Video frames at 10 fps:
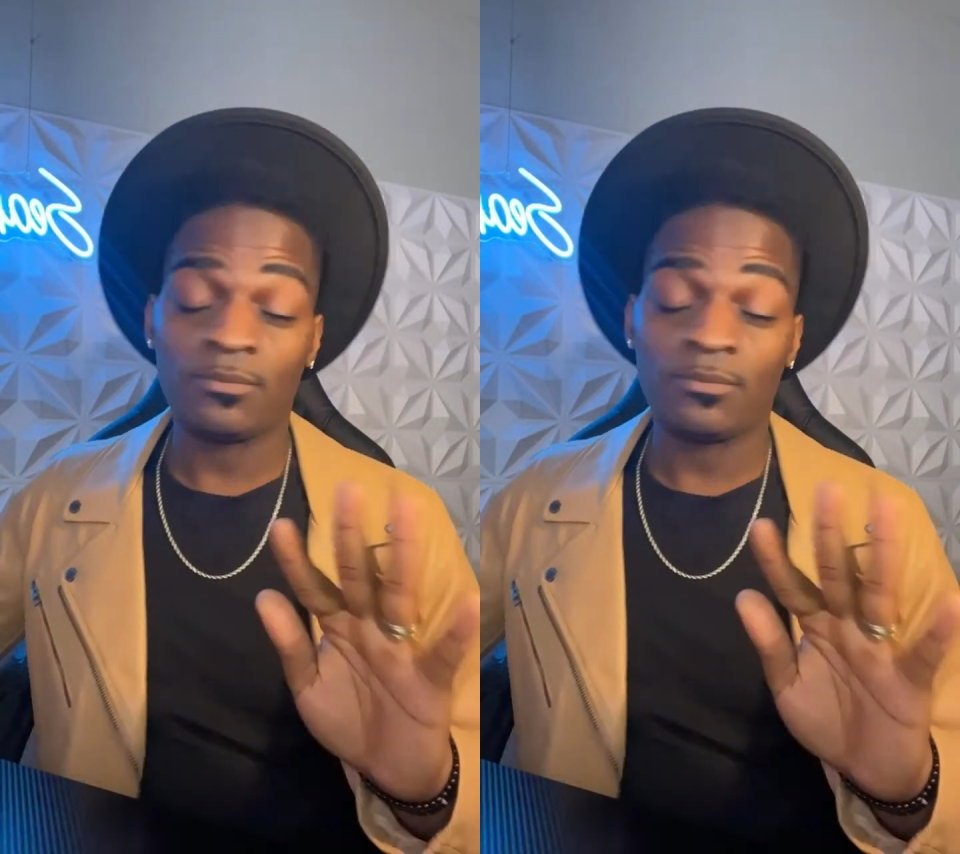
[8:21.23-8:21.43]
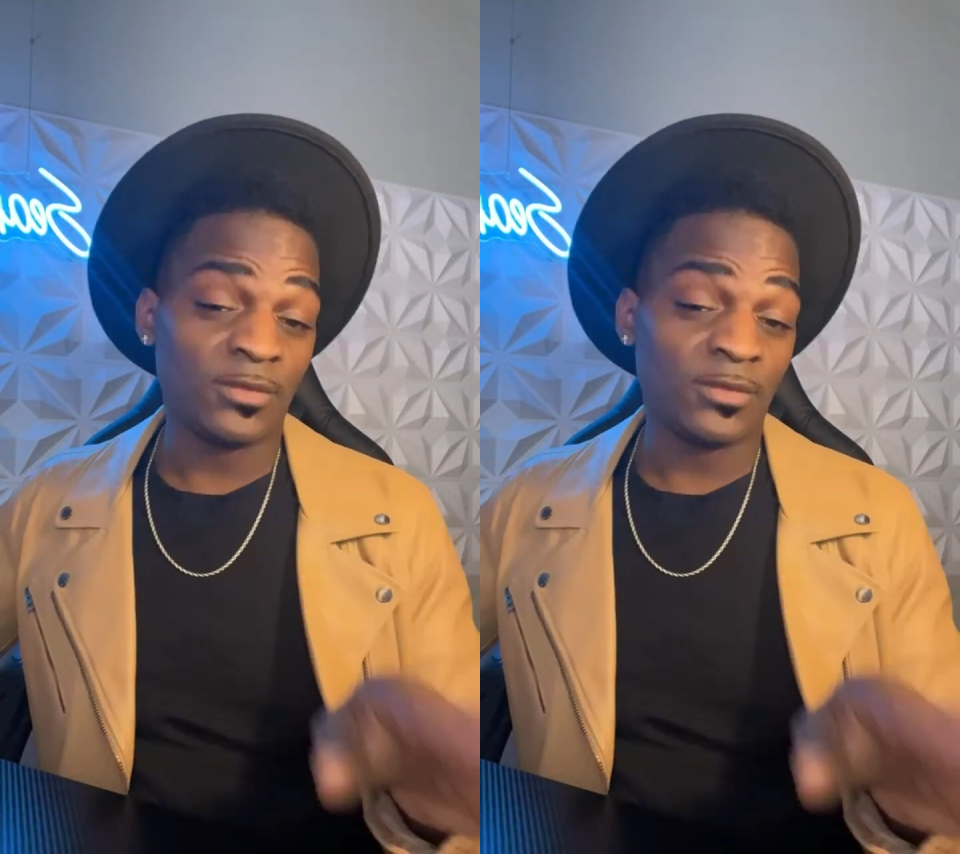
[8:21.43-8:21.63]

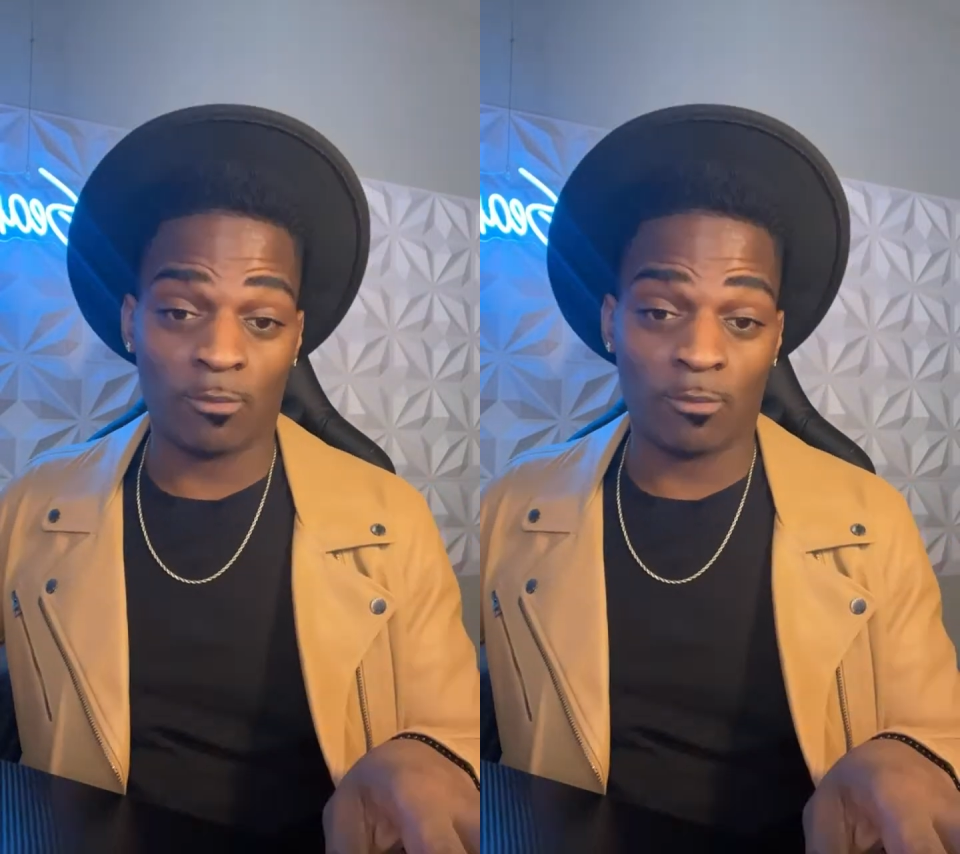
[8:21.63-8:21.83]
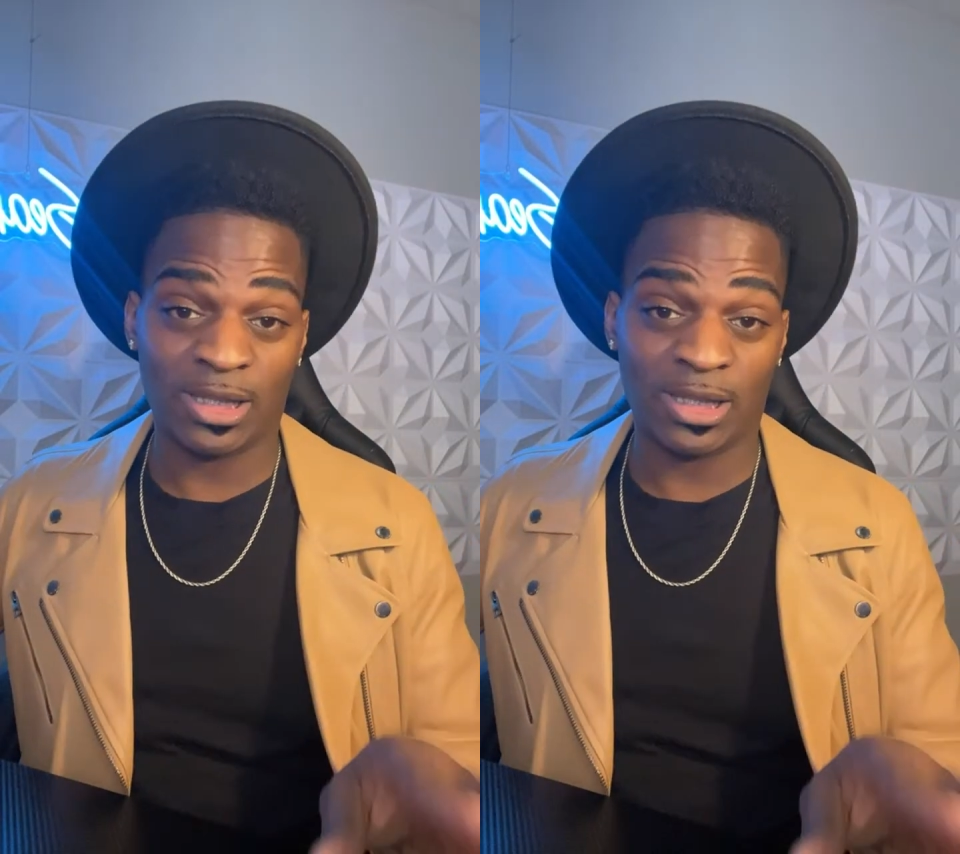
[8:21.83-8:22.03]
Like
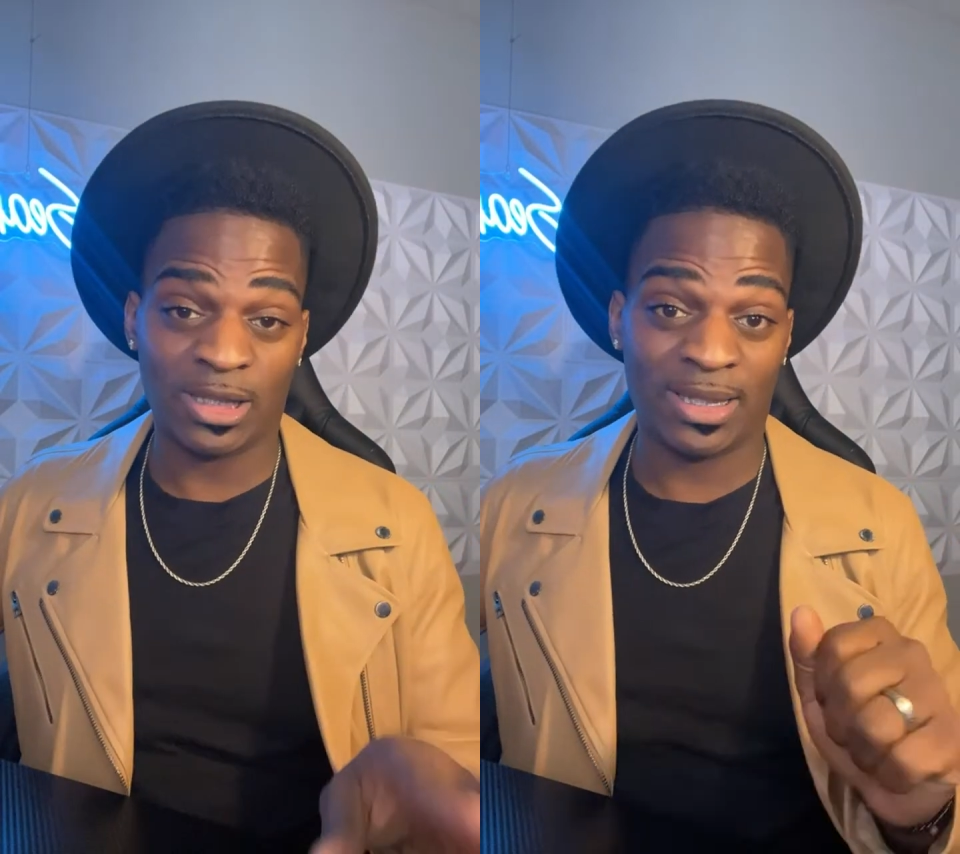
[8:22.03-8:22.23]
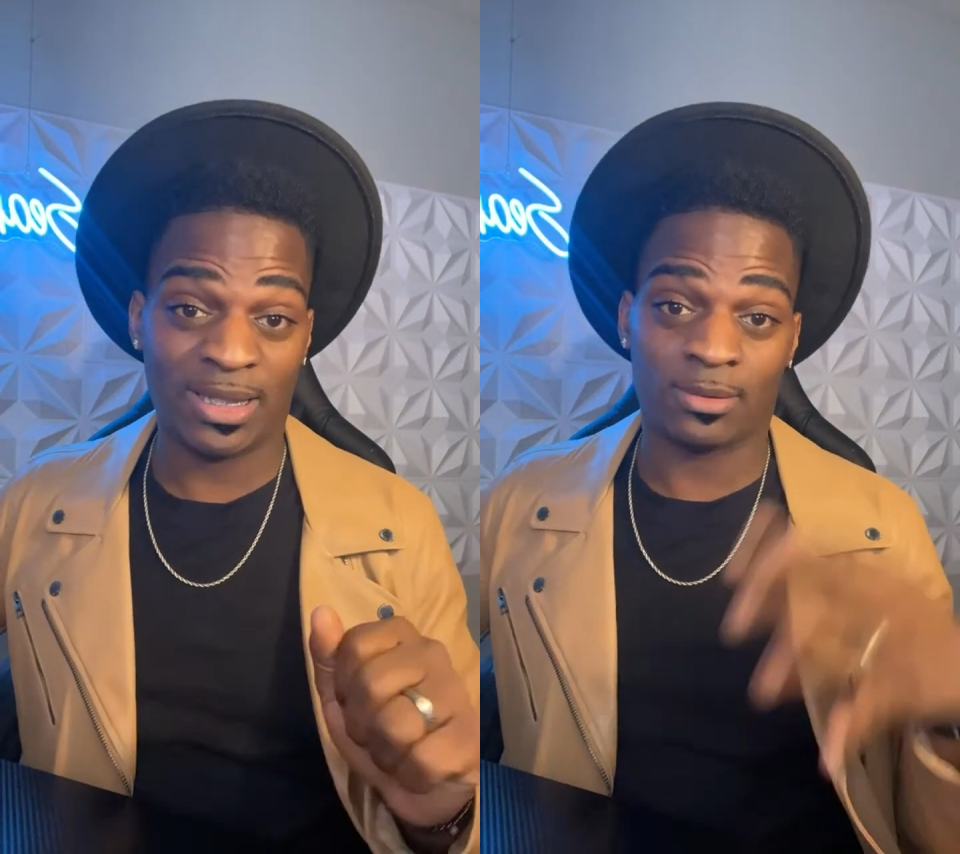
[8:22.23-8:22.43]
it wasn't a
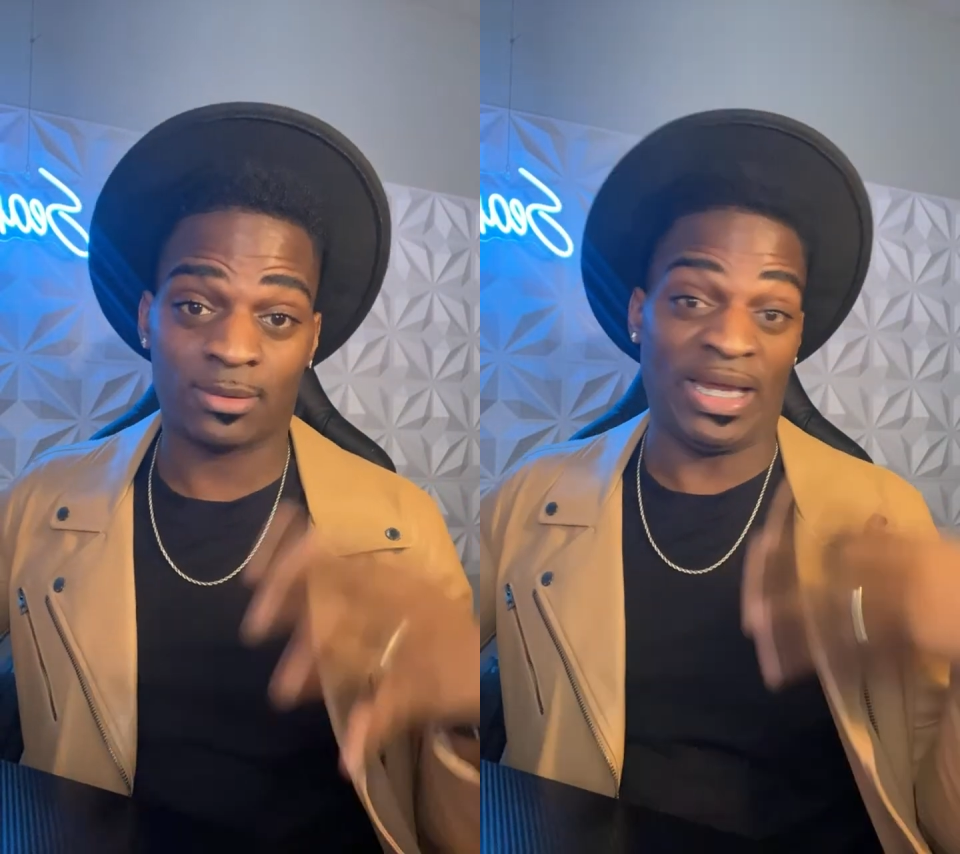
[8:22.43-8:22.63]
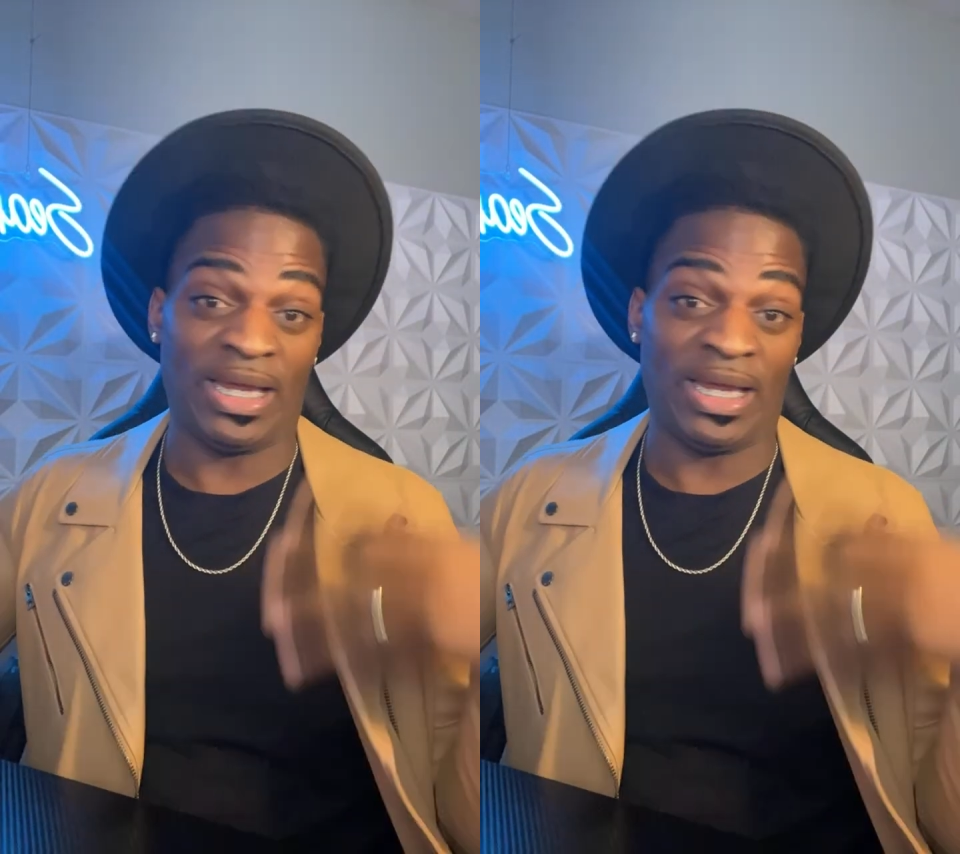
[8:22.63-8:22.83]
big